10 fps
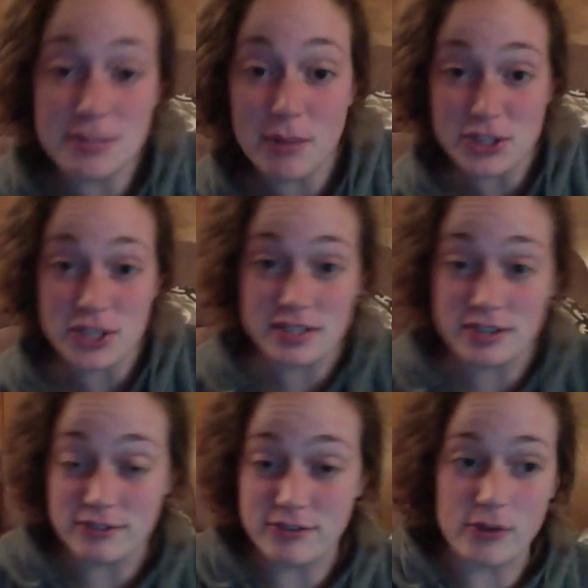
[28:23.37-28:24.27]
much easier
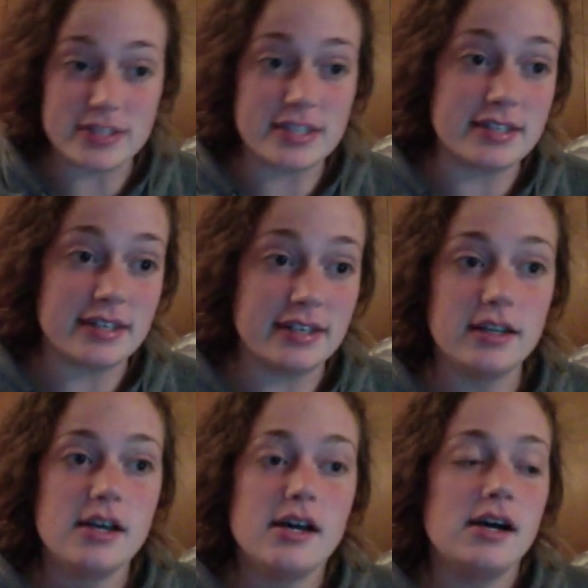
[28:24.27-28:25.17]
to focus, isn't it?
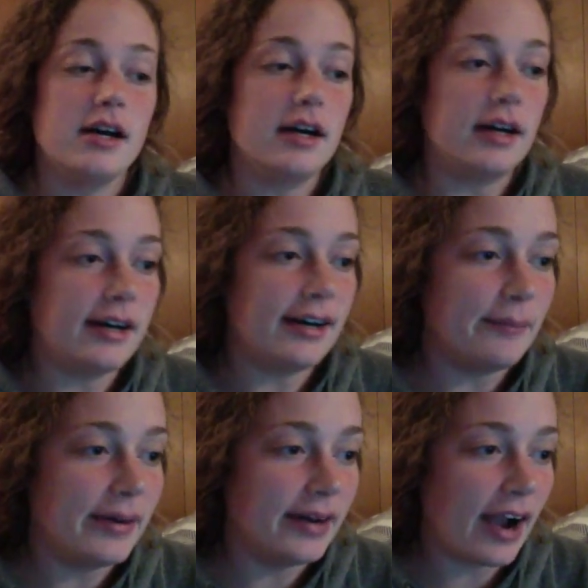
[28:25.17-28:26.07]

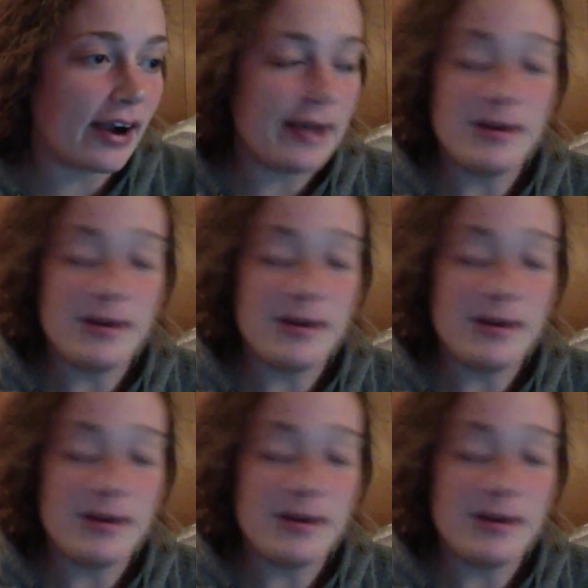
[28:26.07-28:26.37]
Alright.